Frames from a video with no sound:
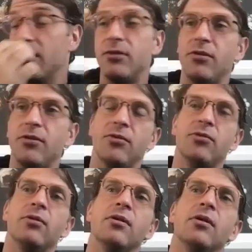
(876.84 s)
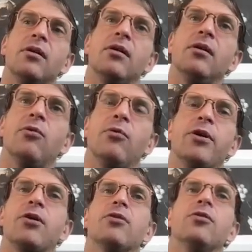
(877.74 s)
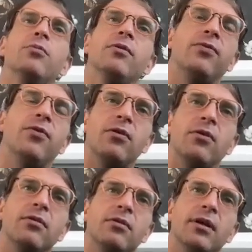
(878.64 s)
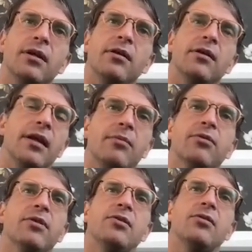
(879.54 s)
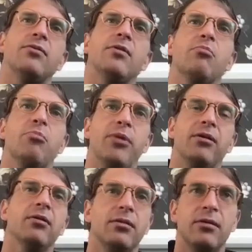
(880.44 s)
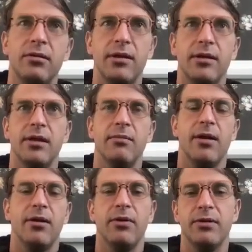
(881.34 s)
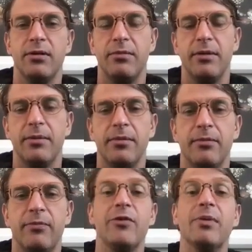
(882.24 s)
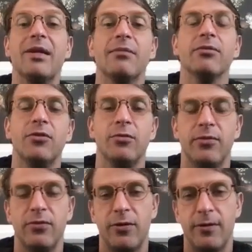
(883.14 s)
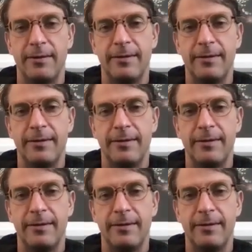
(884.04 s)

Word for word: us to do what we couldn't do before, and it enables us to to build in, in better ways than we've been able to do before.